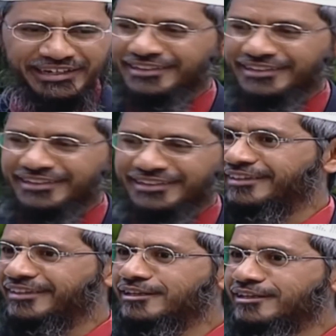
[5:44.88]
it's nothing
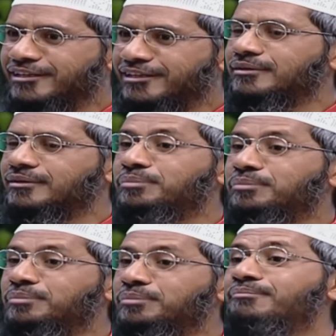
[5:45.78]
but burning
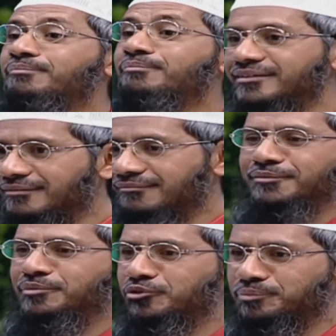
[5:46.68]
money, whether
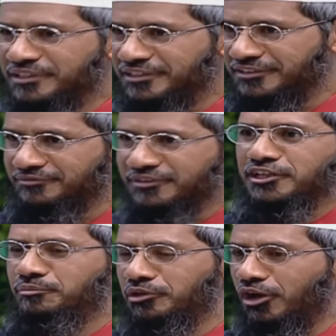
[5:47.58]
it be rupees, whether
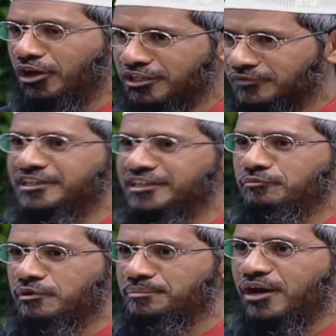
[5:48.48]
it be dollars, whether it
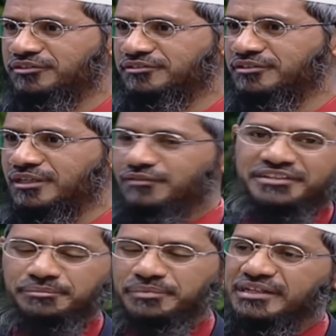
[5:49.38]
be pounds, whether
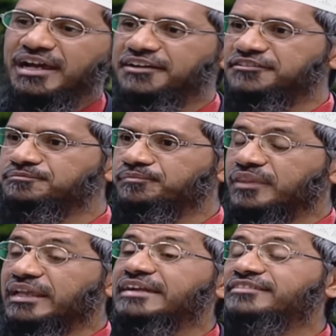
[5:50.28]
it be riyals.
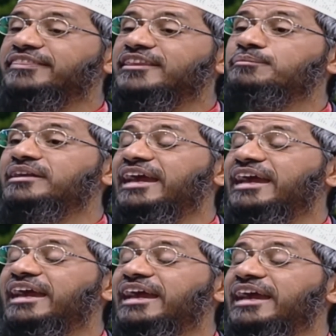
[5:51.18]
It's nothing but
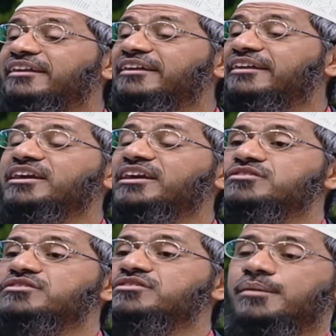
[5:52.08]
extravagance, which is haram in
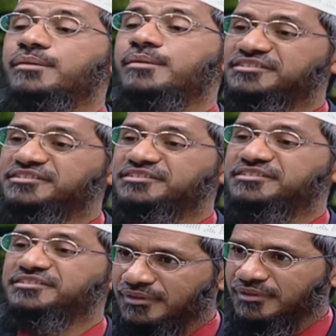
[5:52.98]
Islam.
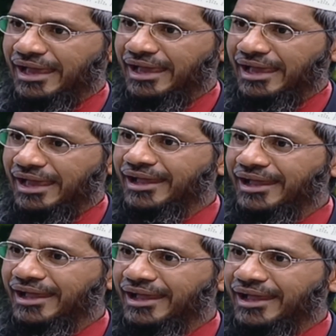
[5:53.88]
And you
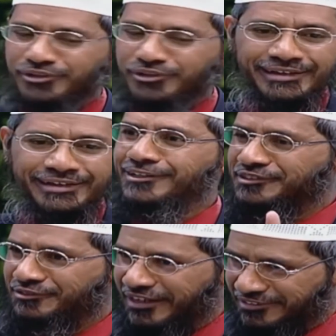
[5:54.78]
can give a list of
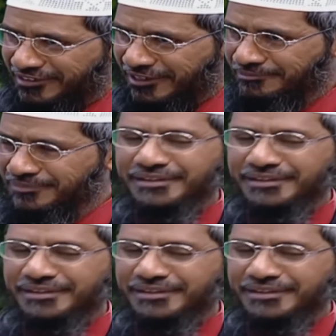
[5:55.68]
reasons why it's haram.